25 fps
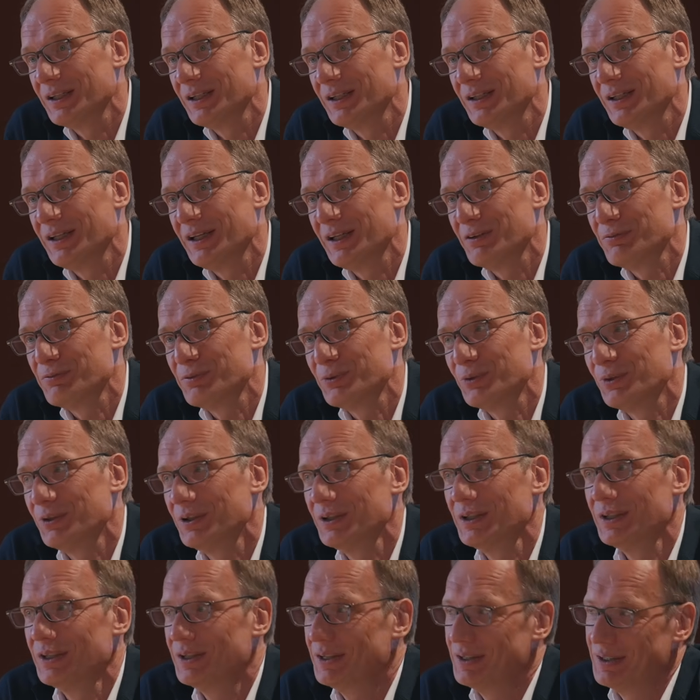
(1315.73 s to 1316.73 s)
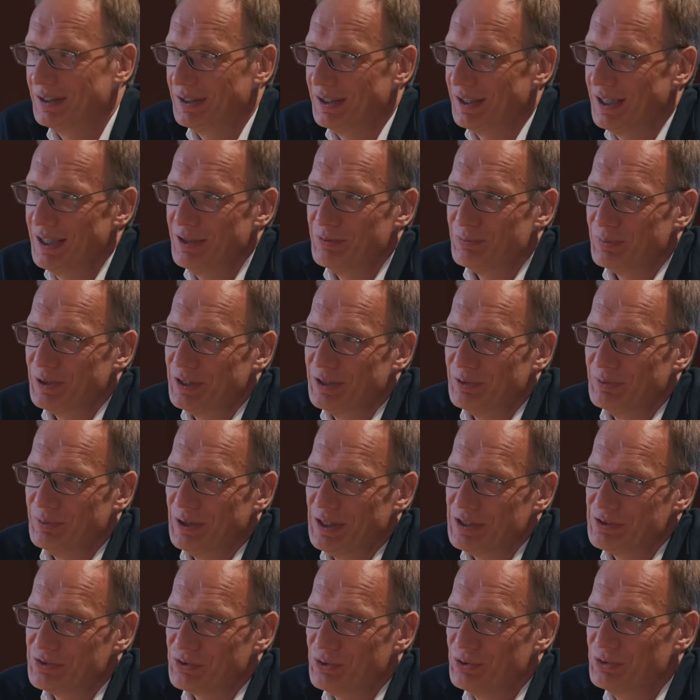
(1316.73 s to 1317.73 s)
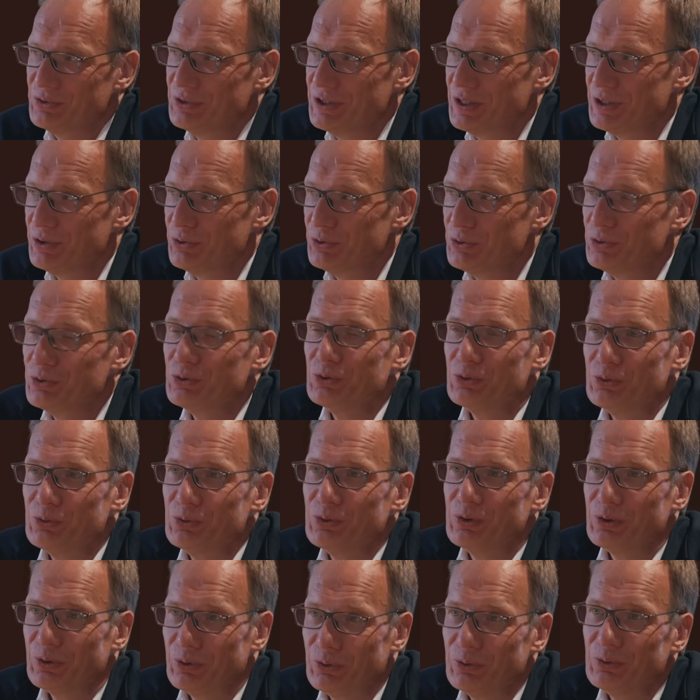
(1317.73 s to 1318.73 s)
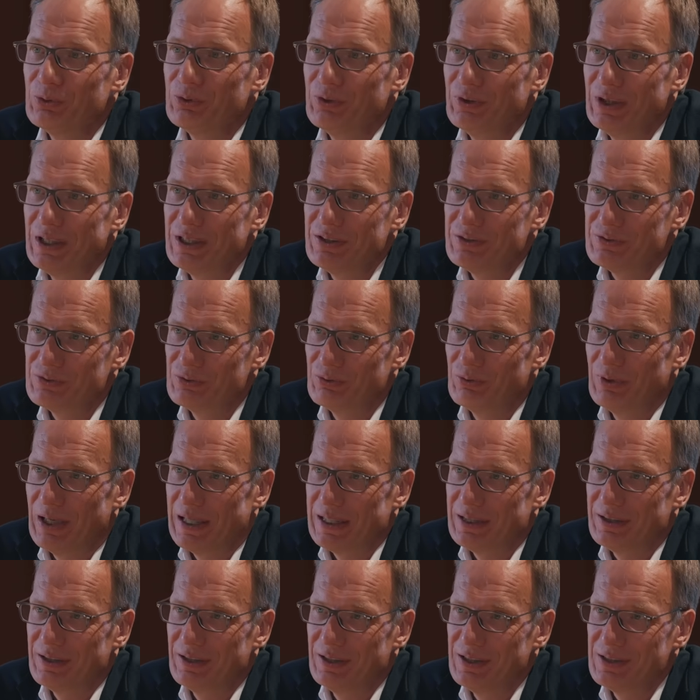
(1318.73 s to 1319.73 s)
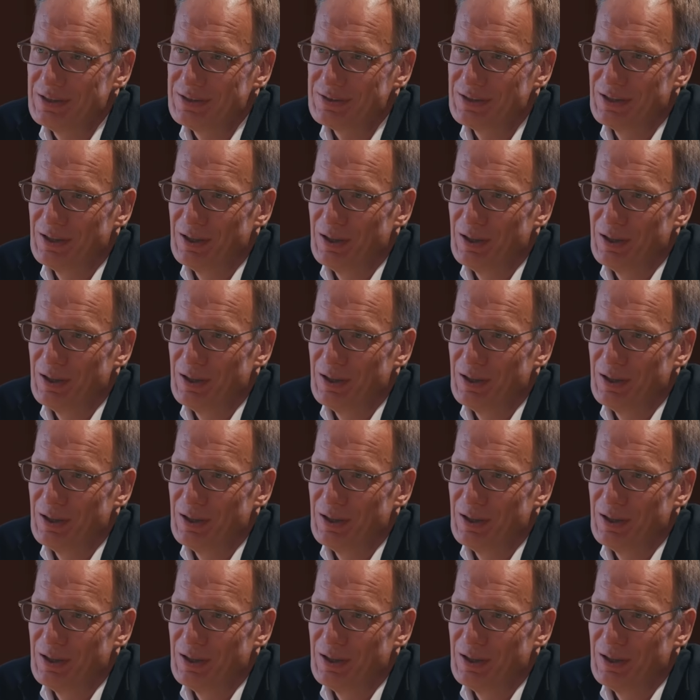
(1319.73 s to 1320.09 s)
And therefore, again, let's continue to do the good things, the right things.